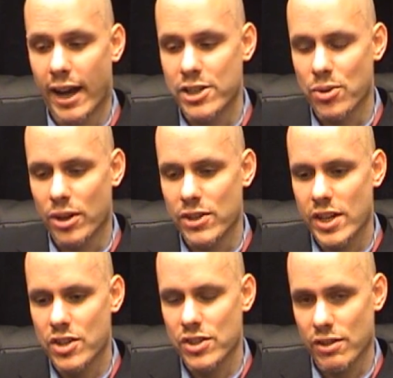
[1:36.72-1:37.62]
IT
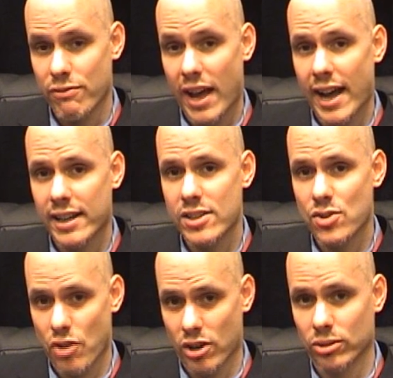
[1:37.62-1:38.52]
organizations, in fact,
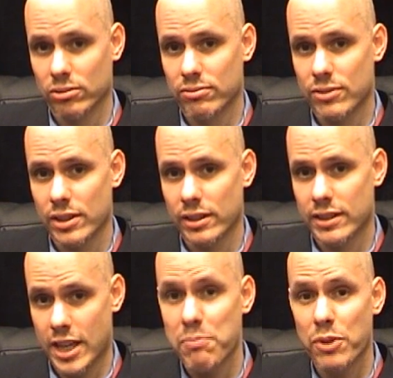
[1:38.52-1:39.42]
struggle to
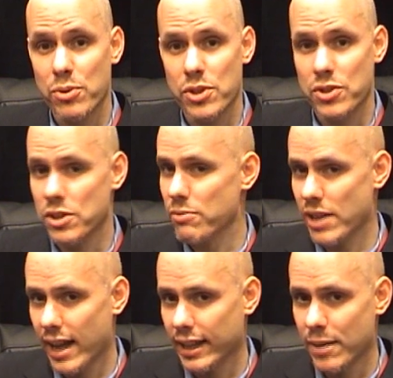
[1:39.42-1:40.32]
keep those
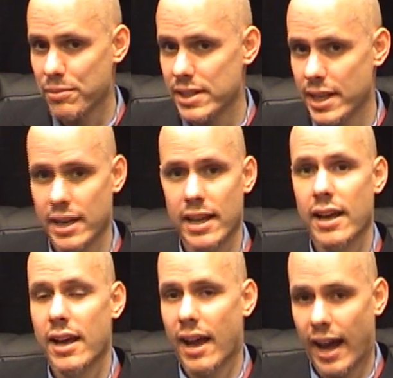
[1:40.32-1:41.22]
systems highly up to date,
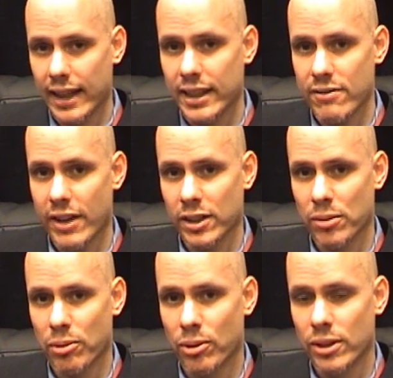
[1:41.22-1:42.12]
highly
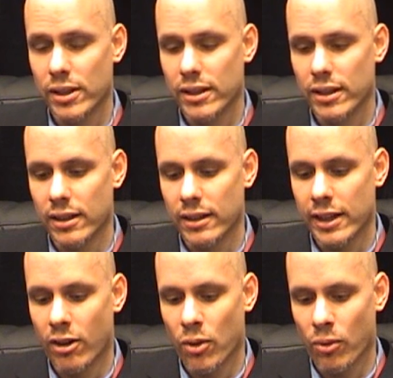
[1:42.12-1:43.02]
available,
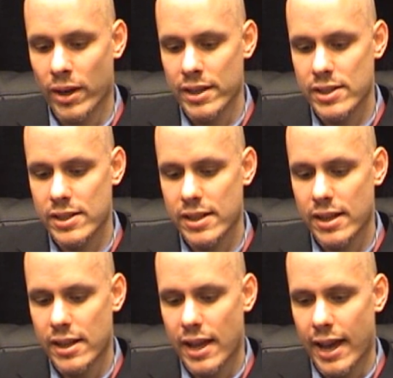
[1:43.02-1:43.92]
and all the rest.
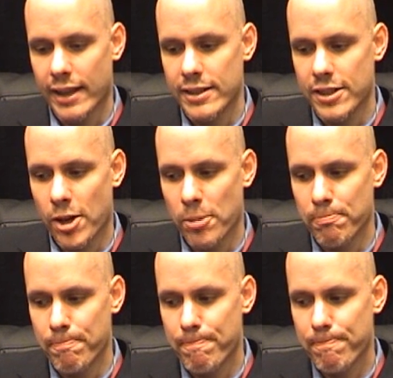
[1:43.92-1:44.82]
And
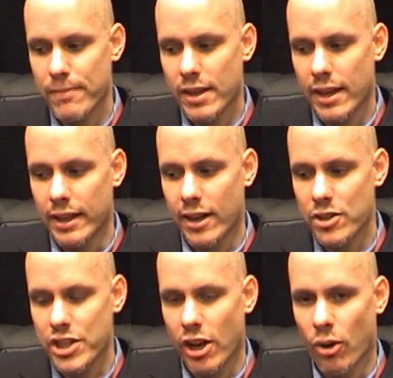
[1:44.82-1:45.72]
in a
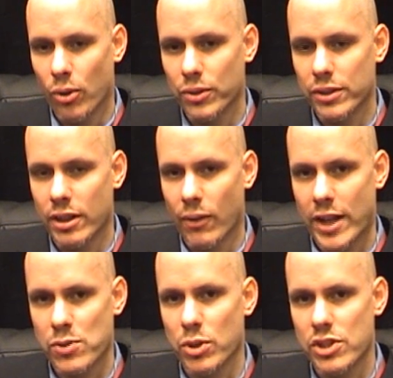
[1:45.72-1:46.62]
nutshell, you know,
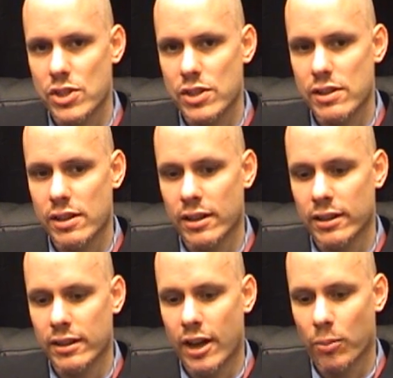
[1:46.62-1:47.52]
that's what's
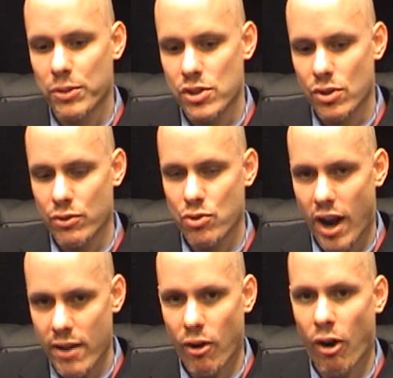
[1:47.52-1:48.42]
helped to sort of
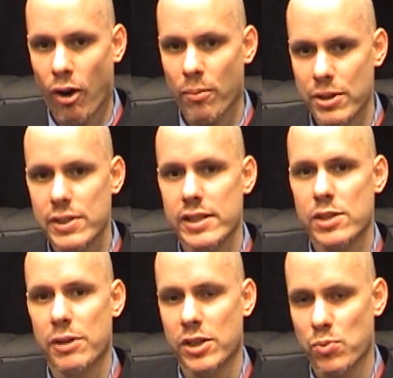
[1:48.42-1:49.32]
drive our
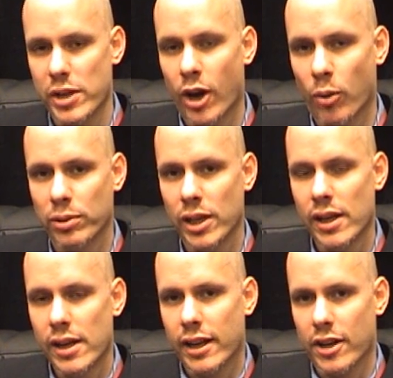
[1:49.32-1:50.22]
business, because we help
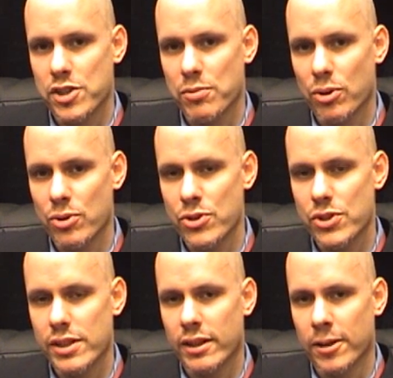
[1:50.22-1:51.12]

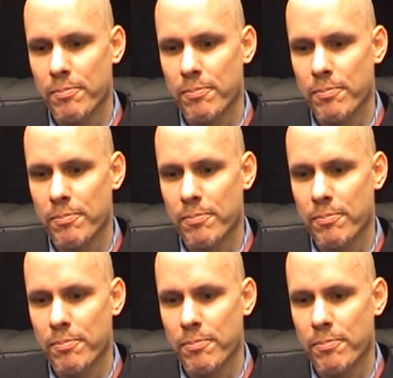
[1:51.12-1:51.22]
customers